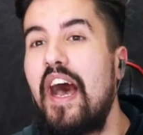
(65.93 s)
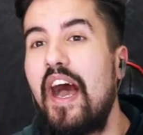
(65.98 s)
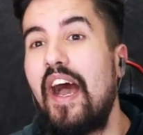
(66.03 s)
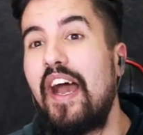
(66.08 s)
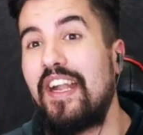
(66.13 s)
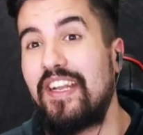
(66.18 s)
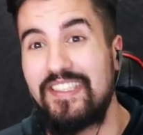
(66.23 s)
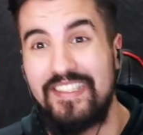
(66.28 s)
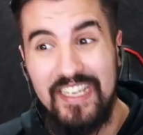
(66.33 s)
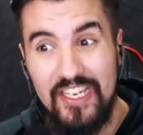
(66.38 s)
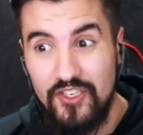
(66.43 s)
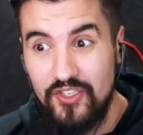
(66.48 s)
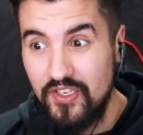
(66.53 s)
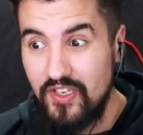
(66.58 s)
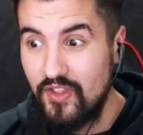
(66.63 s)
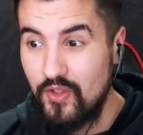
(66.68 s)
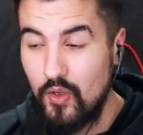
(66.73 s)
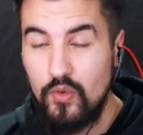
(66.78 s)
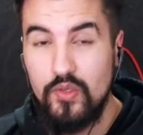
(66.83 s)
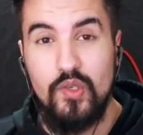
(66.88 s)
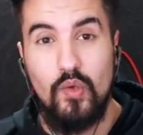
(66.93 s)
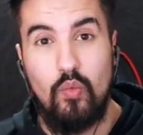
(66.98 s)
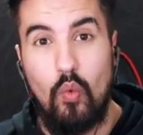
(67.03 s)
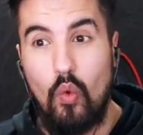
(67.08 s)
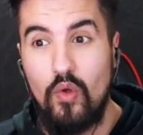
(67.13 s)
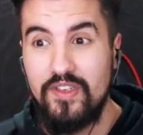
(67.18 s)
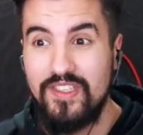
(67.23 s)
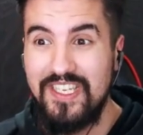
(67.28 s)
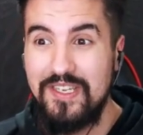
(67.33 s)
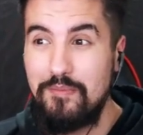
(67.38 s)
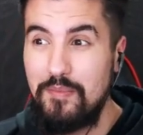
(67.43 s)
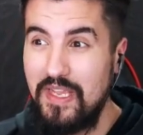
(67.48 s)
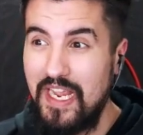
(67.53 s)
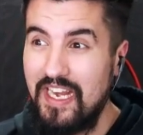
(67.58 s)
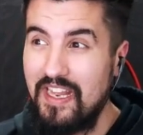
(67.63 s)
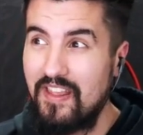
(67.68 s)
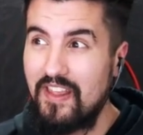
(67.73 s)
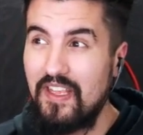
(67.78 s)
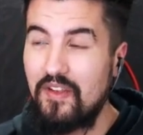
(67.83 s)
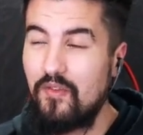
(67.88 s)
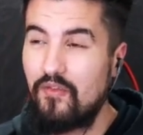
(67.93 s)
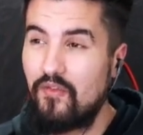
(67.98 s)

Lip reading: And essentially those rewards can be anything